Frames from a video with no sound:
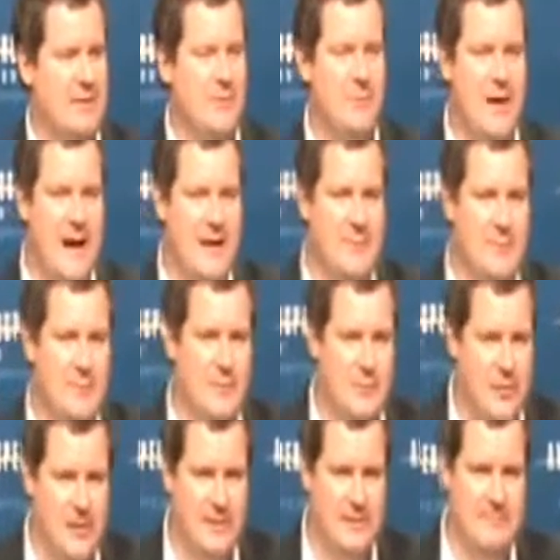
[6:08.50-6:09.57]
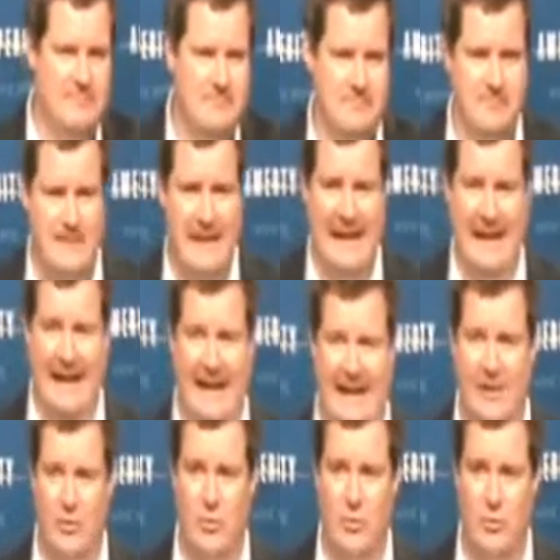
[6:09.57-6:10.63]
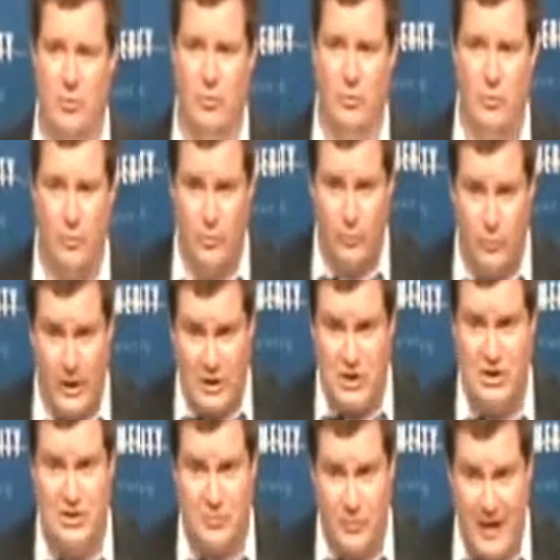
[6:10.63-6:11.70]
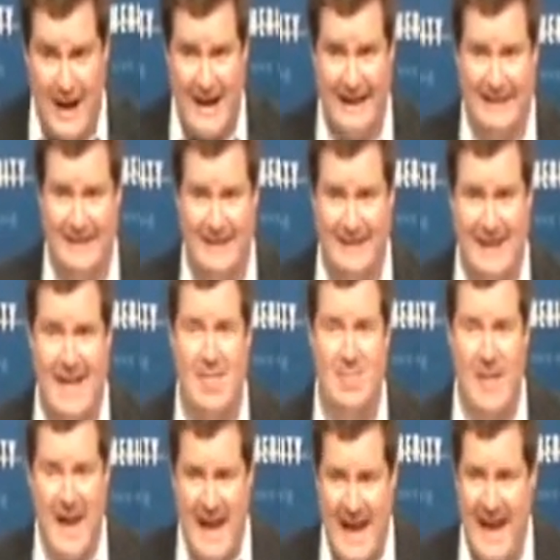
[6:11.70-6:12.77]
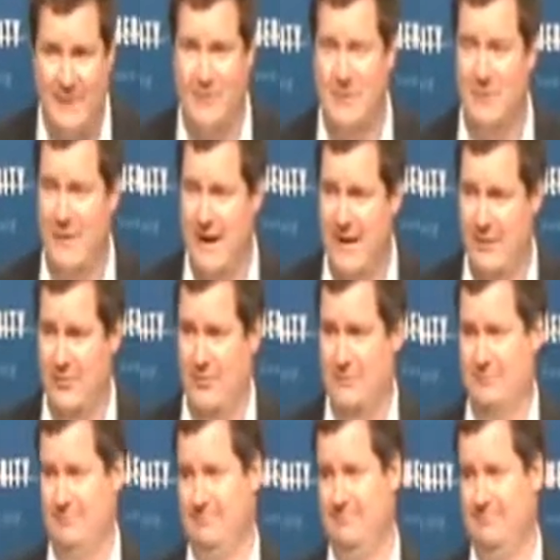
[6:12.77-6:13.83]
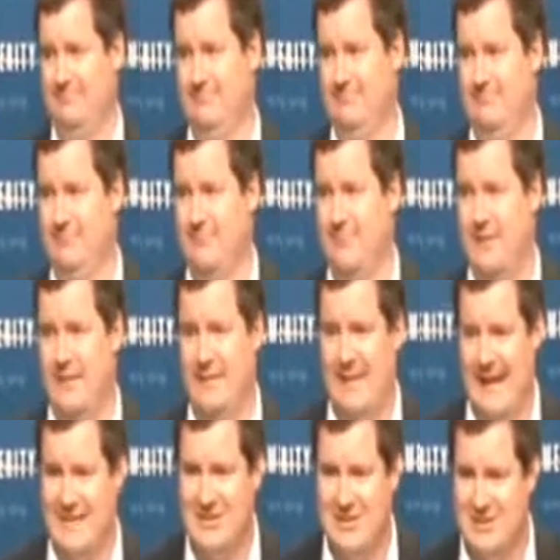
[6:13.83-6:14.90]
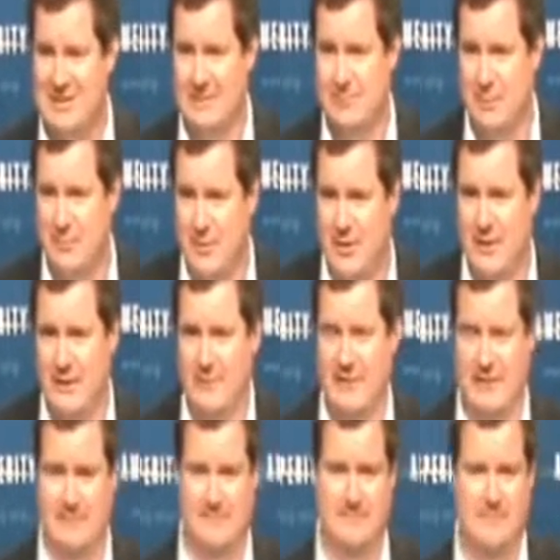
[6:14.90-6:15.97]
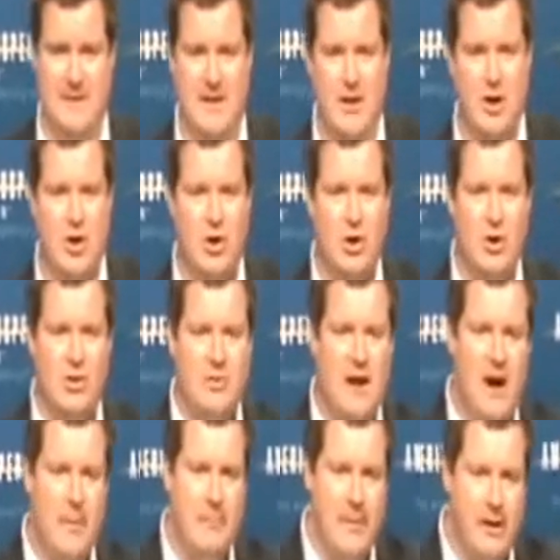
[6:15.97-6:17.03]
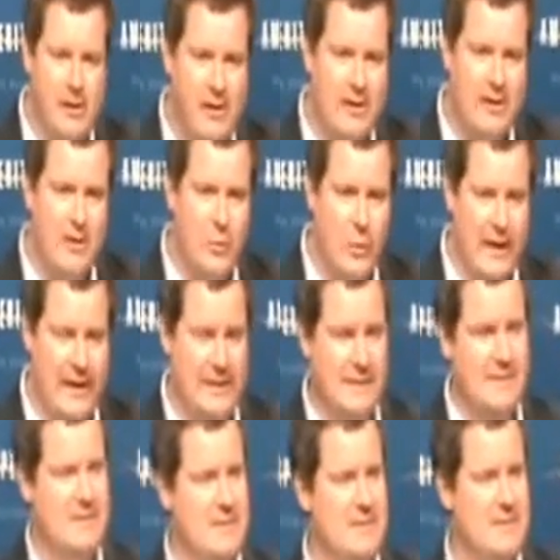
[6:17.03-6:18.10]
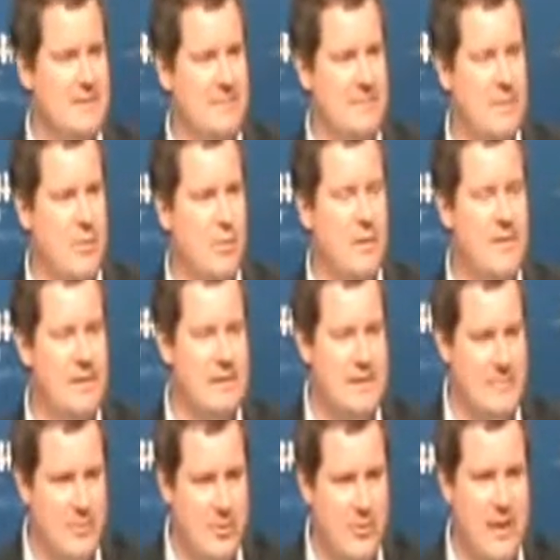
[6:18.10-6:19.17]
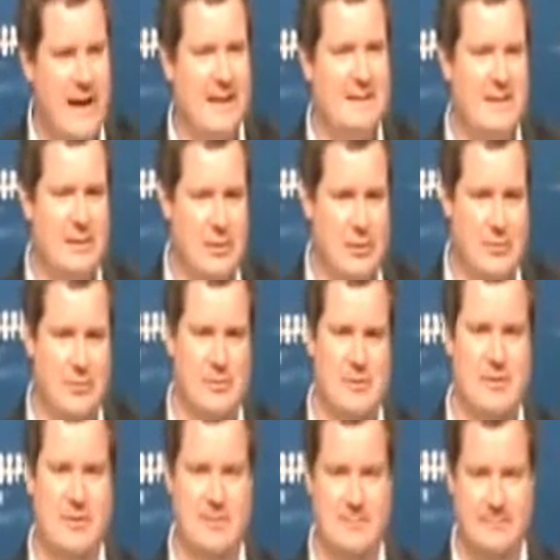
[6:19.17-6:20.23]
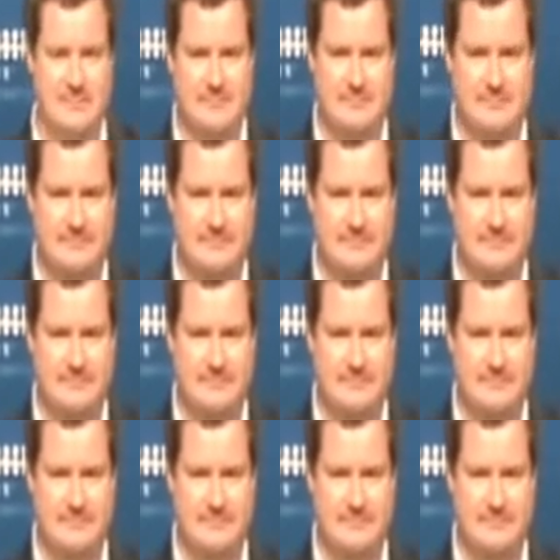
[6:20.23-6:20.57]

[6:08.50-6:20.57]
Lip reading: to fight for freedom, Russia's right. They have to fail. That's the simple part of it. America wins when the Democrats lose.